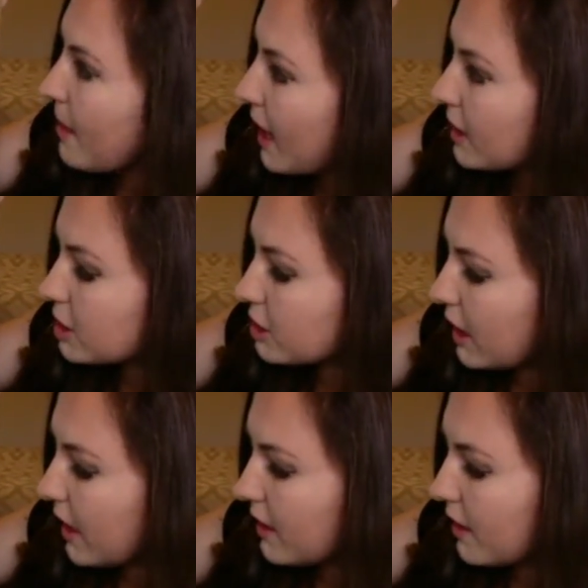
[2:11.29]
ended up with
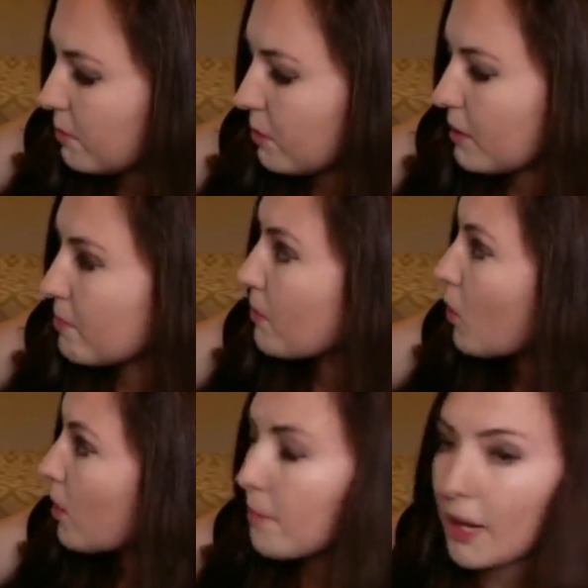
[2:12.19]
more money
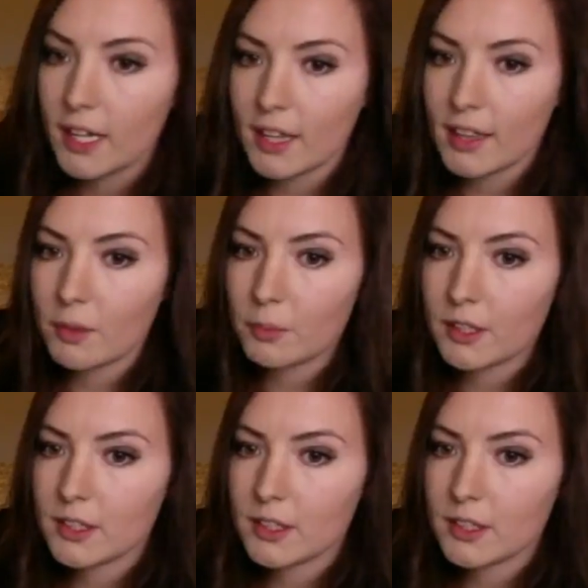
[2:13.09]
than Willie did,